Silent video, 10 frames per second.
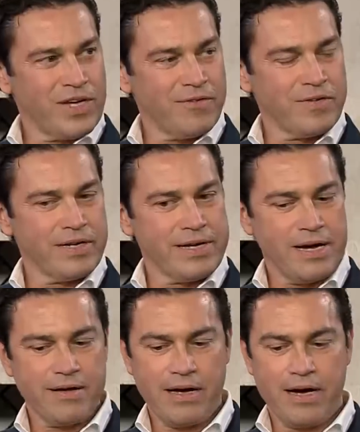Definitely.
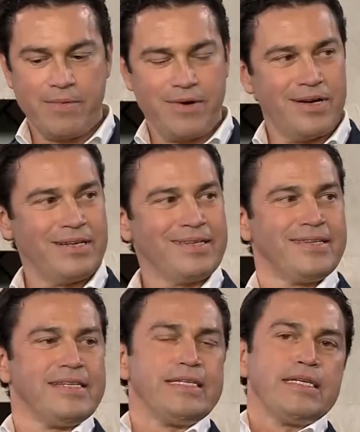Why, I, why I, do you do that?
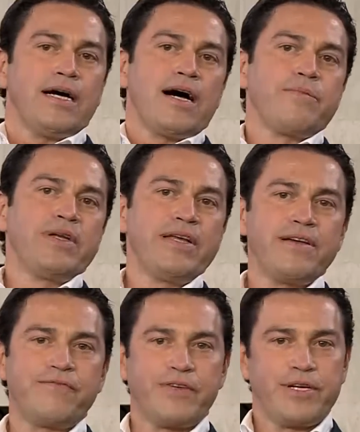I
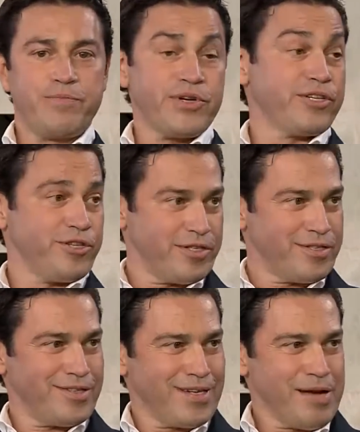believe in
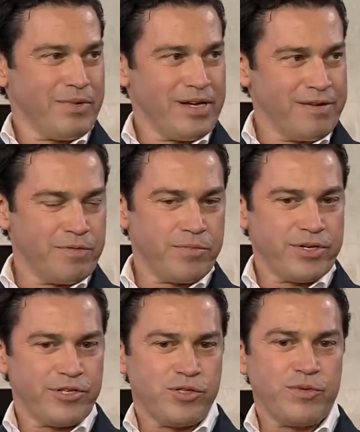bridges, and I believe in
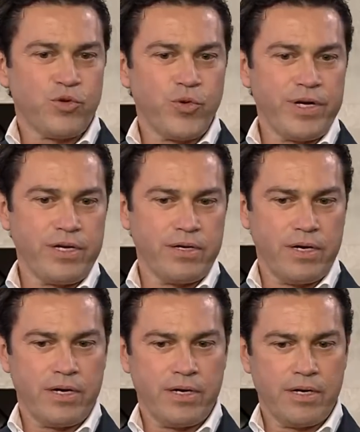bridges between
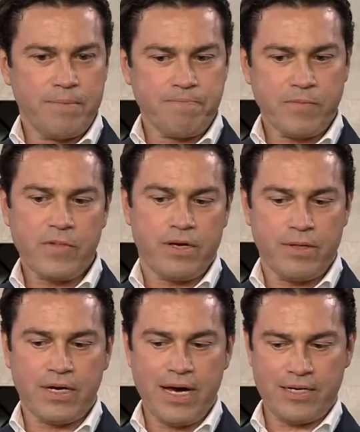um,
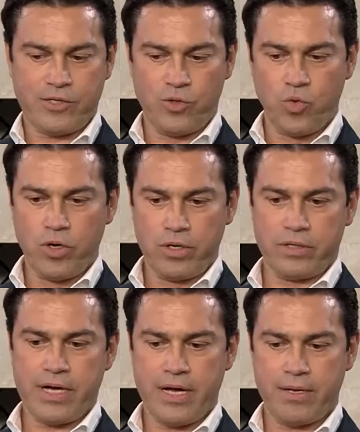the classical
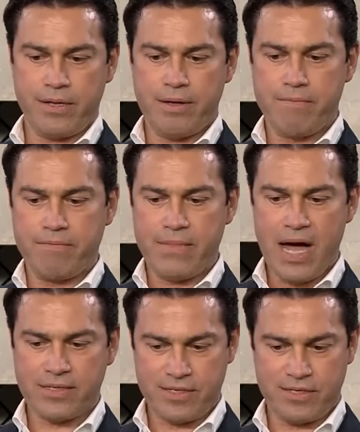world and the
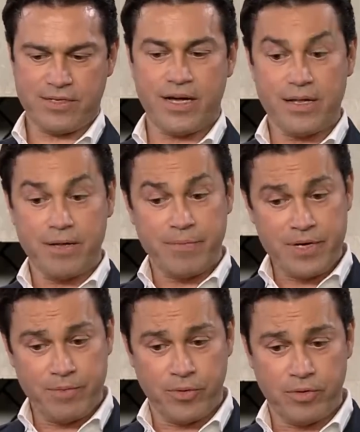masses and the
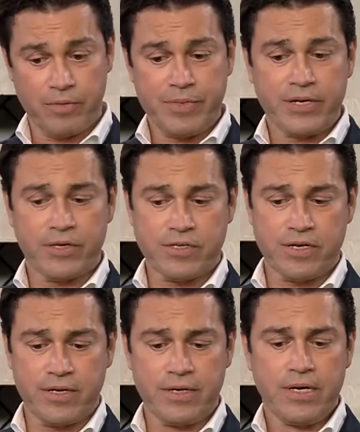people, because
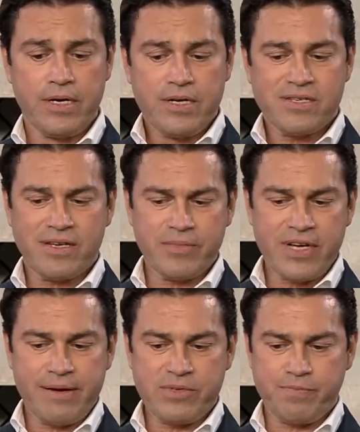uh,
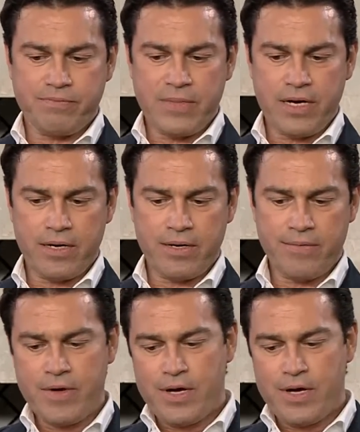sometimes uh,